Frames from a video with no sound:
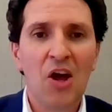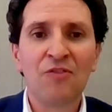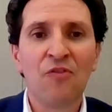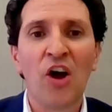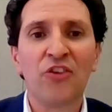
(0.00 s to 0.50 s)

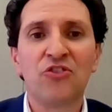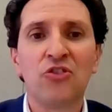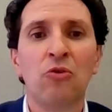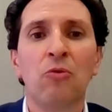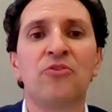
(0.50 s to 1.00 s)
advice
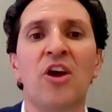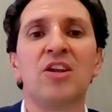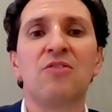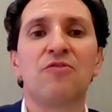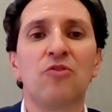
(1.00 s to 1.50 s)
that you're
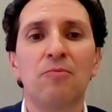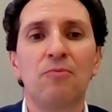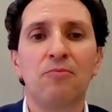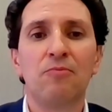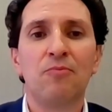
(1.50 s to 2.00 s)
obtaining
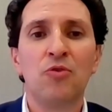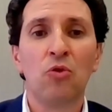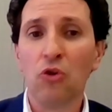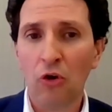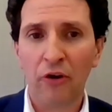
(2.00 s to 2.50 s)
from
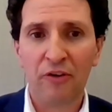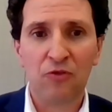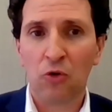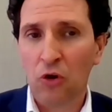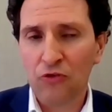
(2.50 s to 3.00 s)
your lawyer
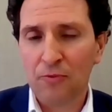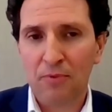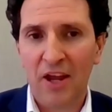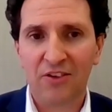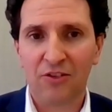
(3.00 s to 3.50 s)
if you're
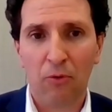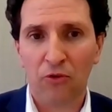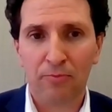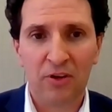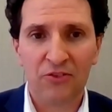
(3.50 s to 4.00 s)
contemplating the
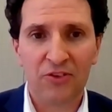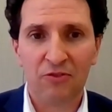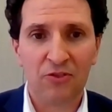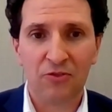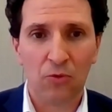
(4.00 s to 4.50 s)
possibility
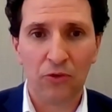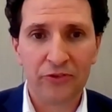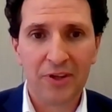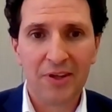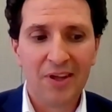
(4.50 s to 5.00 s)
of a
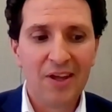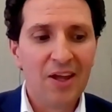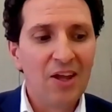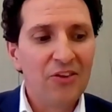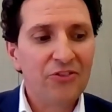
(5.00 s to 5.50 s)
divorce.
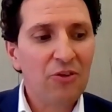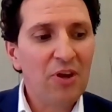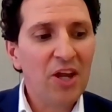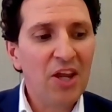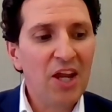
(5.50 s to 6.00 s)
So
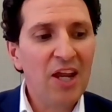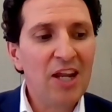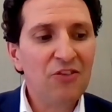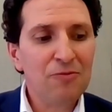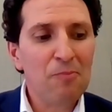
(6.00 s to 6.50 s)
it
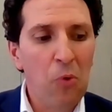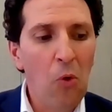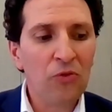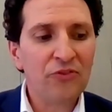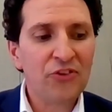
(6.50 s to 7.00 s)
is
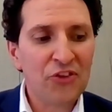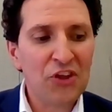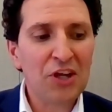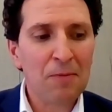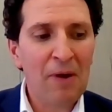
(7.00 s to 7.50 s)
important to
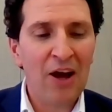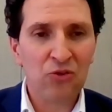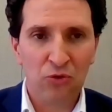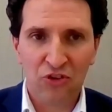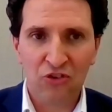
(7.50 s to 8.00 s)
think
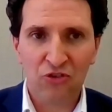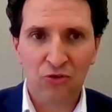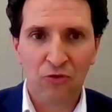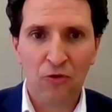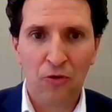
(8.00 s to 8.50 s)
about your
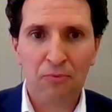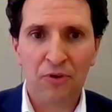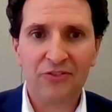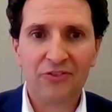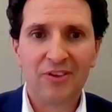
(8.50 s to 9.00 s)
digital
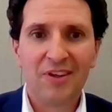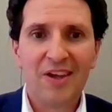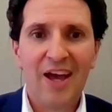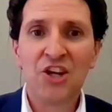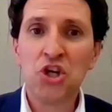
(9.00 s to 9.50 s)
footprint
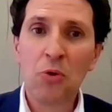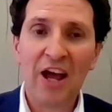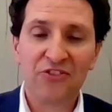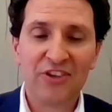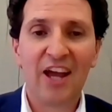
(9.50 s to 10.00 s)
and who
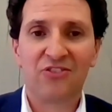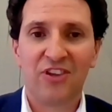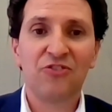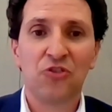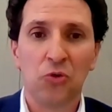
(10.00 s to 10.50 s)
has
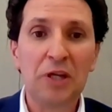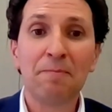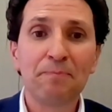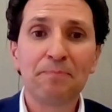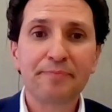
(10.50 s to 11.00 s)
access to it
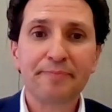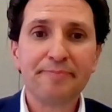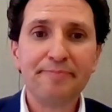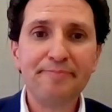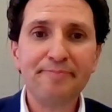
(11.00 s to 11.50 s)

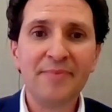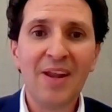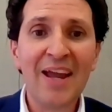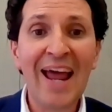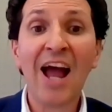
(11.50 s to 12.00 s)

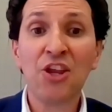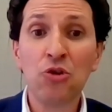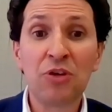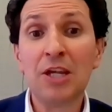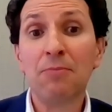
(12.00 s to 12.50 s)
and how
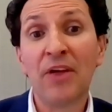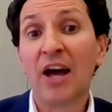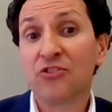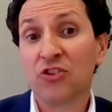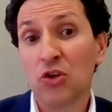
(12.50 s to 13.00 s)
you keep
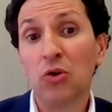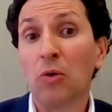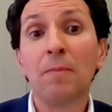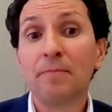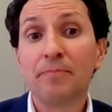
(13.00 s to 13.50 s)
that secure.